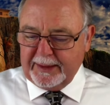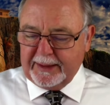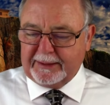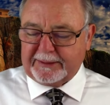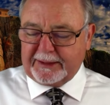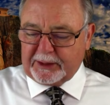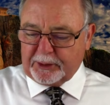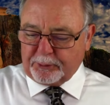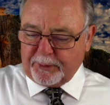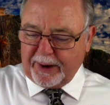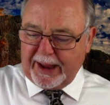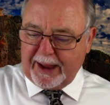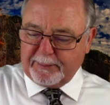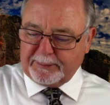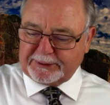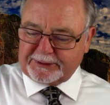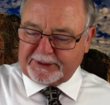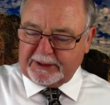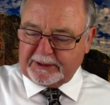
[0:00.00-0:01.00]
And then a
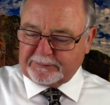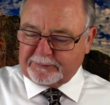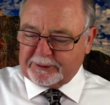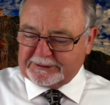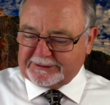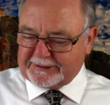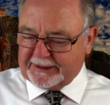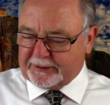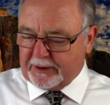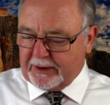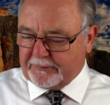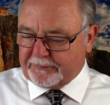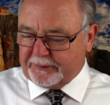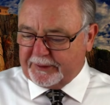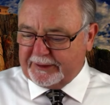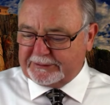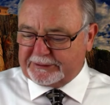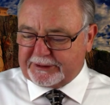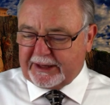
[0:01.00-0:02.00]
ram is killed for a sin
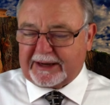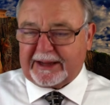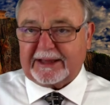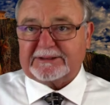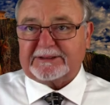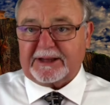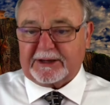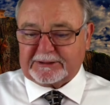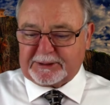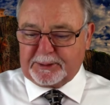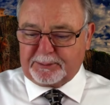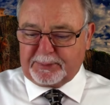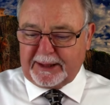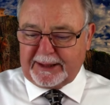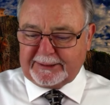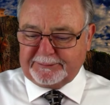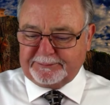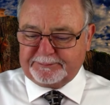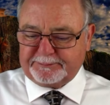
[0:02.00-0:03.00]
offering, shedding its innocent
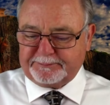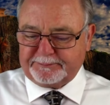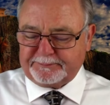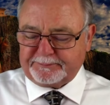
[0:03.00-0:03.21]
blood.